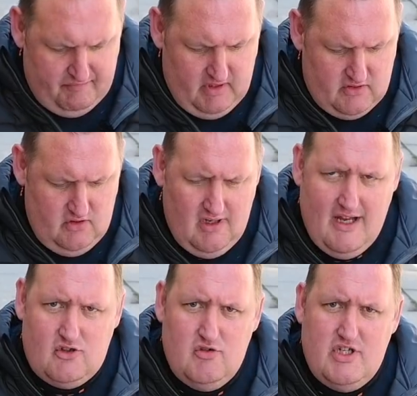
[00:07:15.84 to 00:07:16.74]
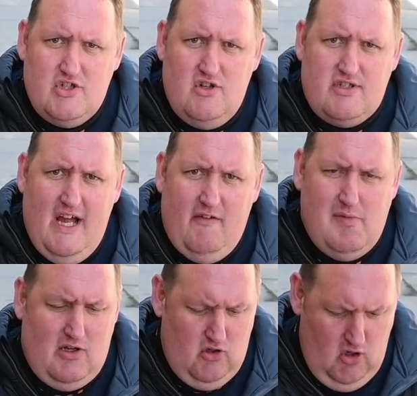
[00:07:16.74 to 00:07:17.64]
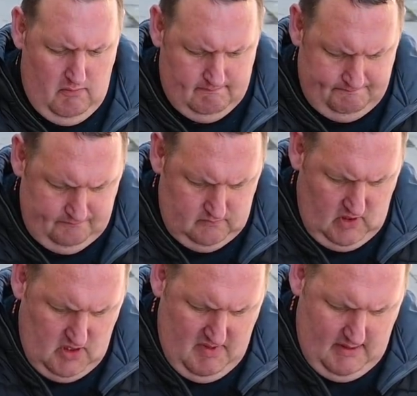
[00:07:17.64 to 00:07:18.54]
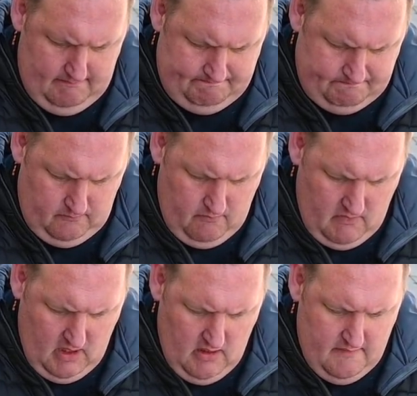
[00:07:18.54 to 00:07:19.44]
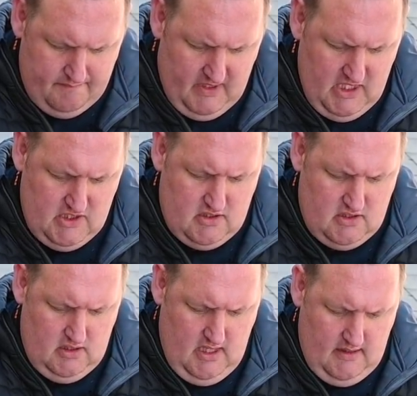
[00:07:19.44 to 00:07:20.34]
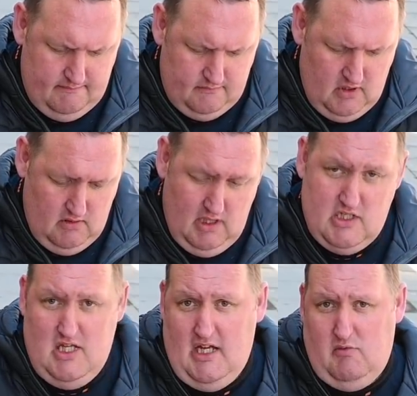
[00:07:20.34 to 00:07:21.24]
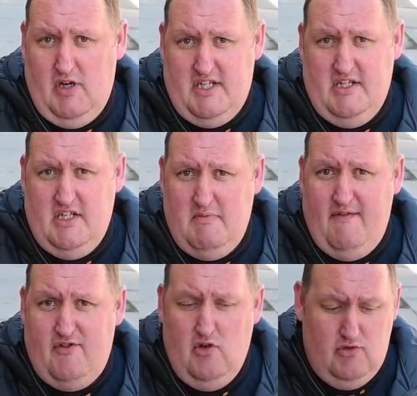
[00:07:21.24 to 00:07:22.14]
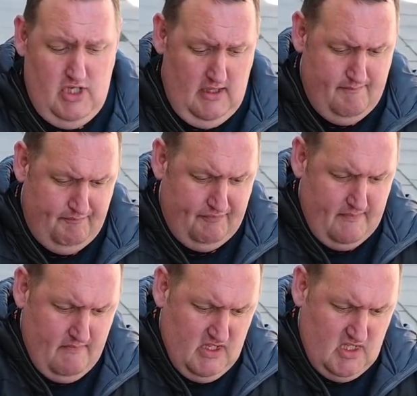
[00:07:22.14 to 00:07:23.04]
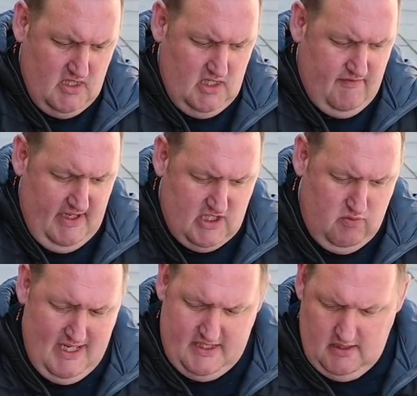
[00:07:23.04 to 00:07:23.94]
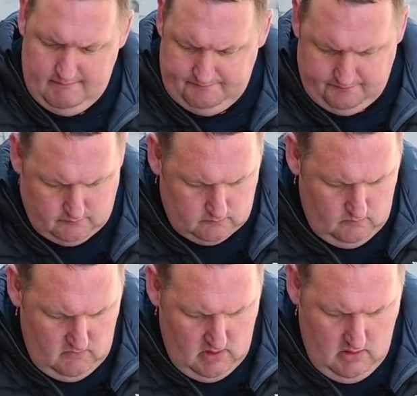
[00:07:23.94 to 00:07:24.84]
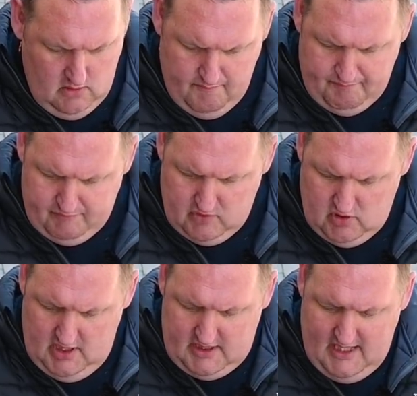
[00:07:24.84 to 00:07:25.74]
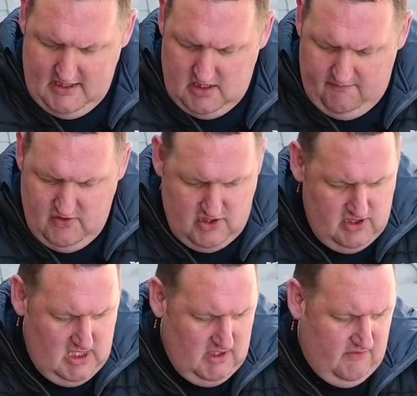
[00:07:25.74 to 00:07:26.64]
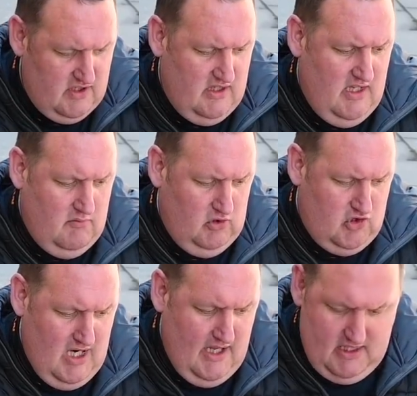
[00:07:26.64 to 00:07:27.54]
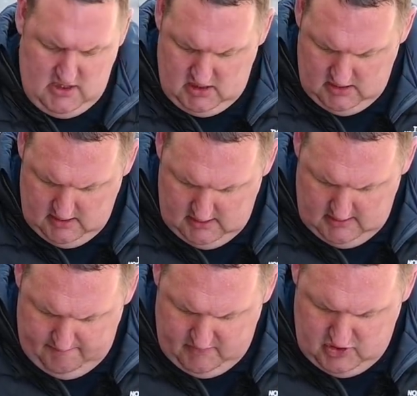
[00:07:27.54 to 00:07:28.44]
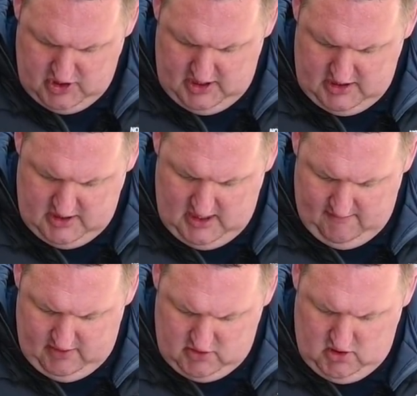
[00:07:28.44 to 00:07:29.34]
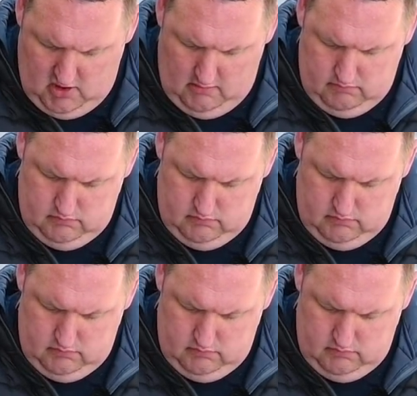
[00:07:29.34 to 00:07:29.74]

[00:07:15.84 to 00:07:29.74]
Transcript: It's not like curry sauce I have back home. It's a bit... It's, uh, well, it's like what it says, it's a bit fruity. It's, it's very sweet. So let's get into fish and chips first and then we'll try this cheese savoury. So,